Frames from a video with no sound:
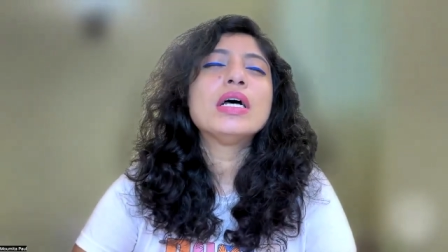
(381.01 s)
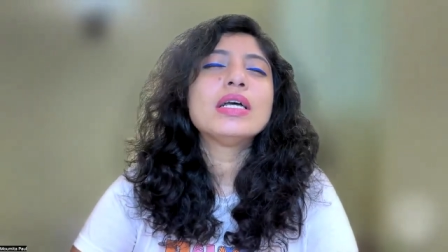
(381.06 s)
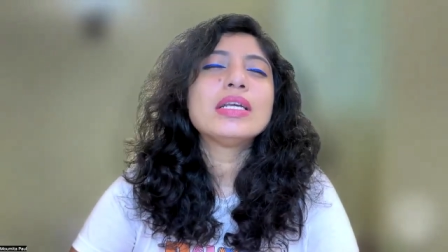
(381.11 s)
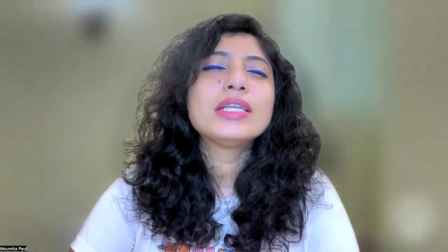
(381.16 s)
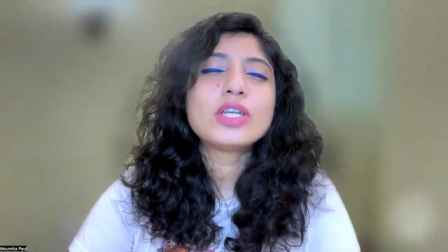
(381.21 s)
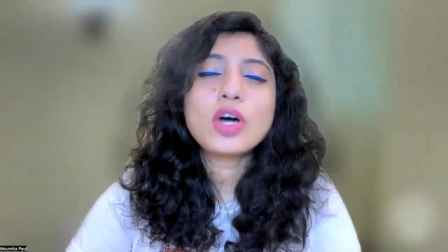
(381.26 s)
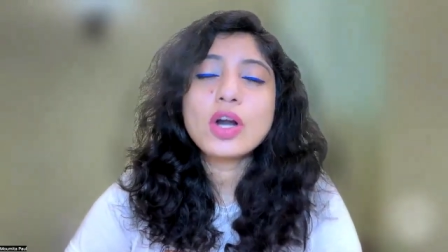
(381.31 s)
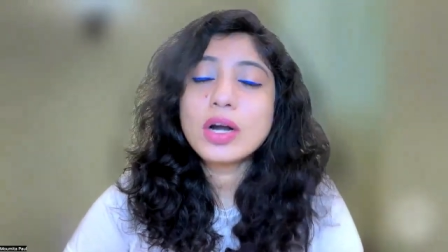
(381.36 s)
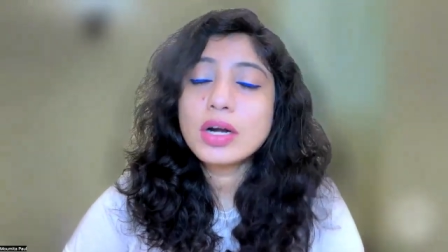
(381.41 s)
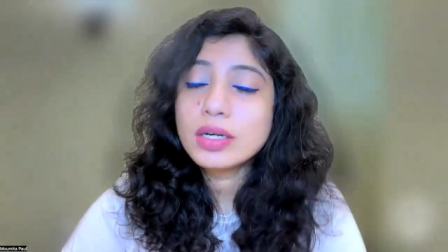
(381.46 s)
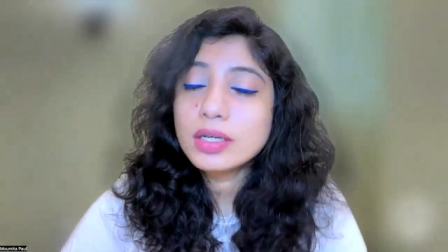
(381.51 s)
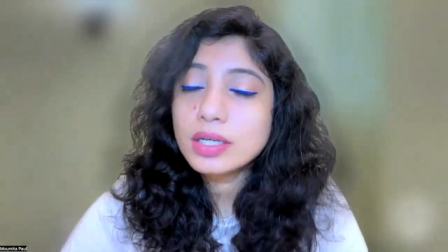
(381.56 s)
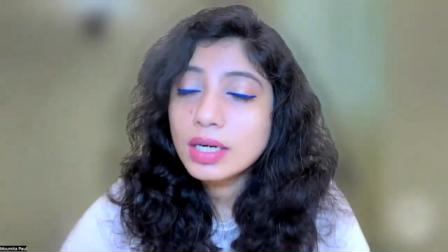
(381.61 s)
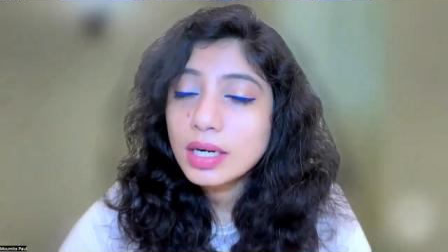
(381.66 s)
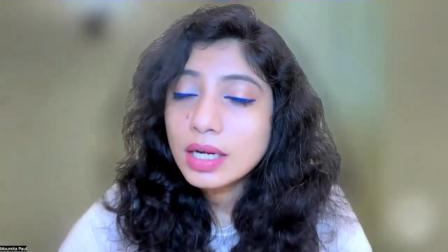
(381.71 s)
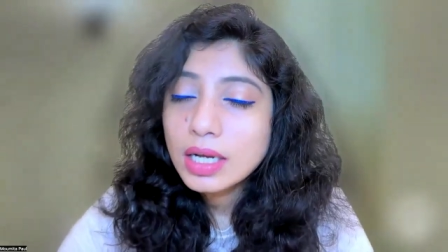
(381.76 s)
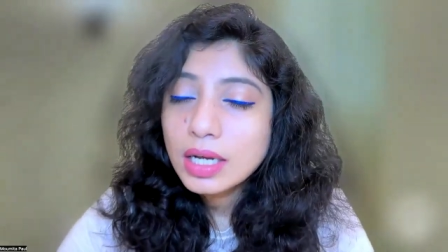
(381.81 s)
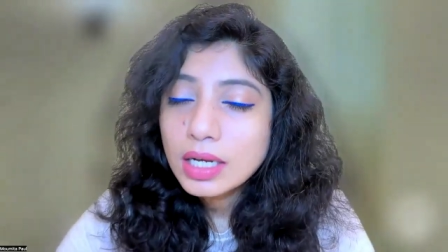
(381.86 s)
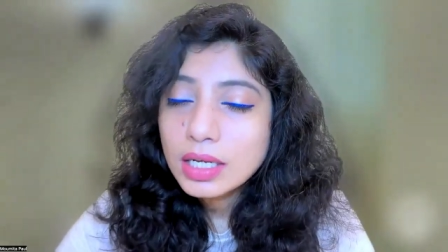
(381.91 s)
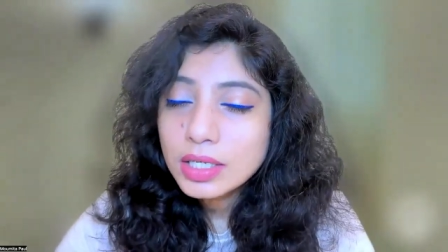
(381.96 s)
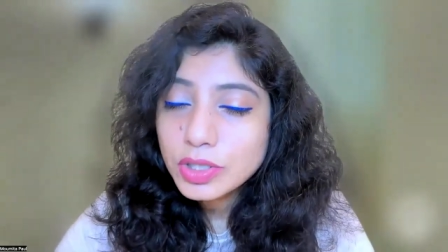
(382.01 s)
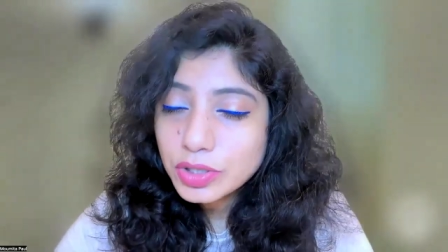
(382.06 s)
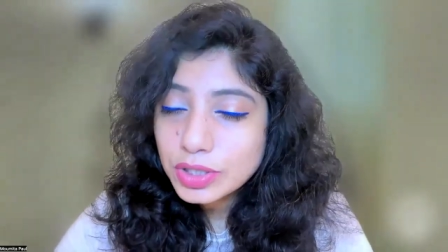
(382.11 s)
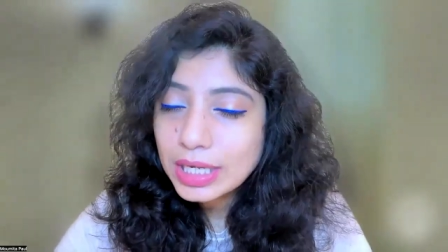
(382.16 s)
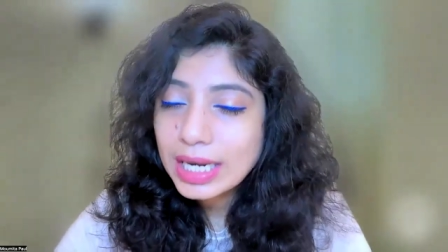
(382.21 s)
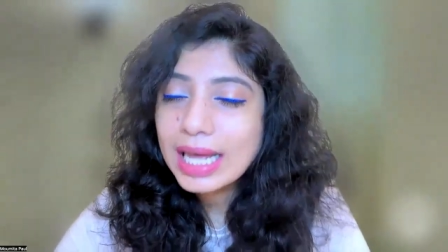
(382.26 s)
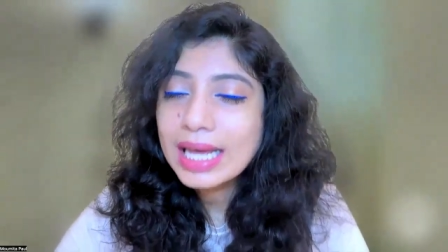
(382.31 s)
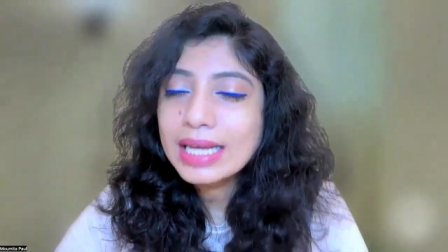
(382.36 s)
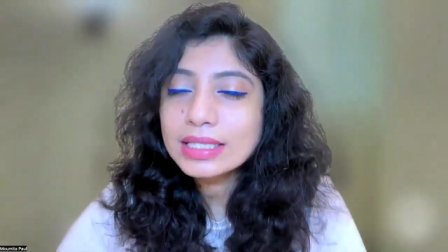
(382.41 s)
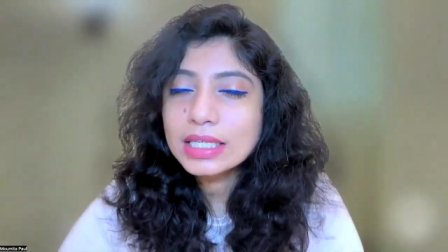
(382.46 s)
your
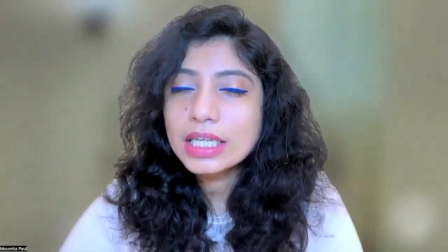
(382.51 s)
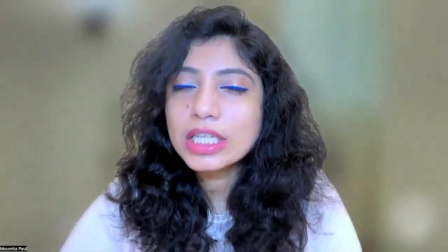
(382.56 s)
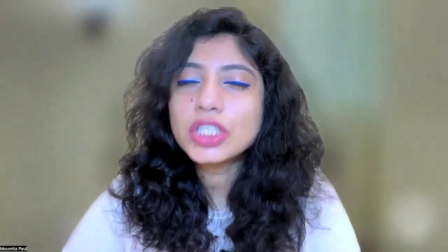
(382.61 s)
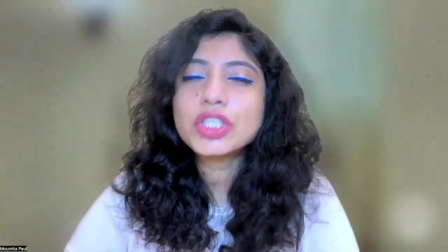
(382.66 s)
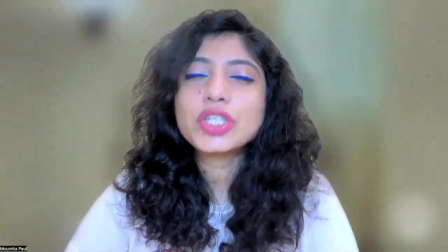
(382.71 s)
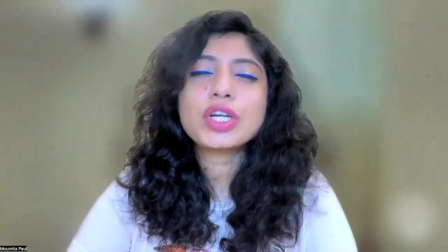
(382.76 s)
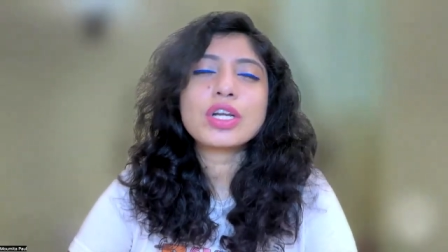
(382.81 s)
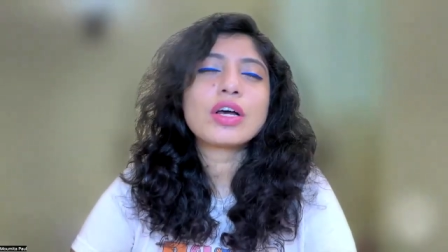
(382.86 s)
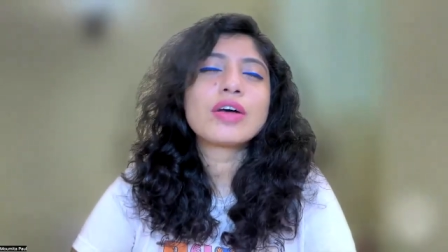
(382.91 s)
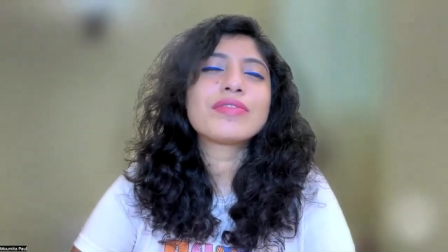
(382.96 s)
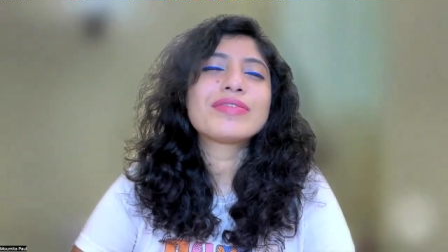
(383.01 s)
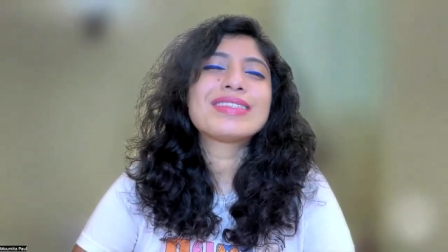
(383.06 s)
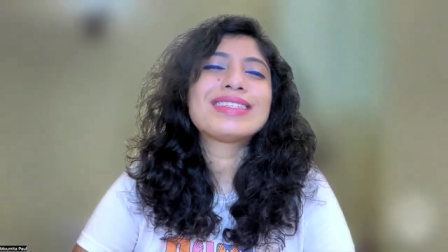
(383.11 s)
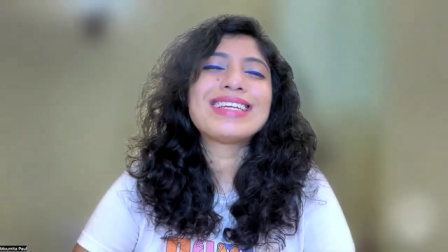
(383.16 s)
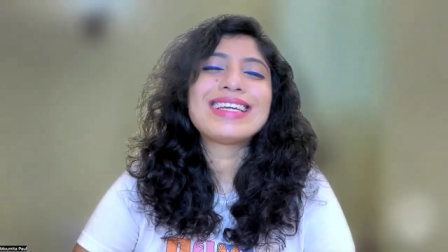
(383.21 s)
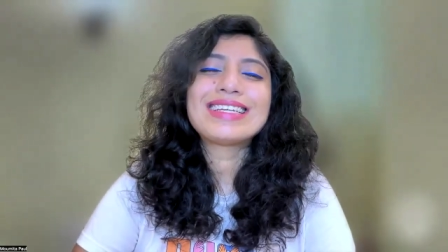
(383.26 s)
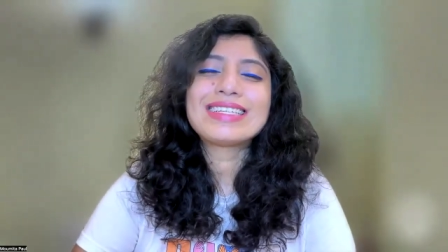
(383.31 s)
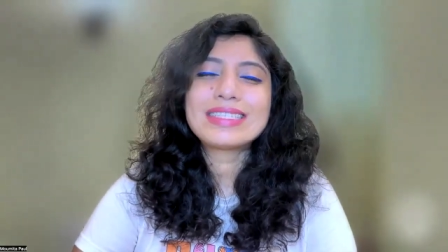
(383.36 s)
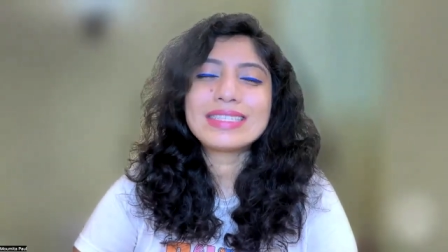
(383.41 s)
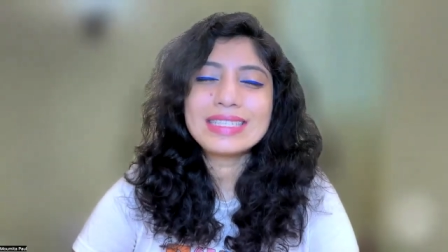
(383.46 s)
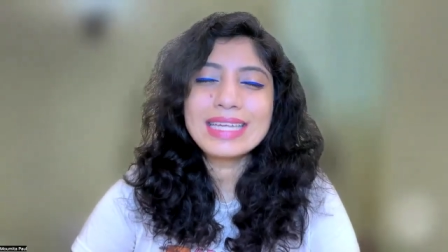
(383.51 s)
utilization of sixth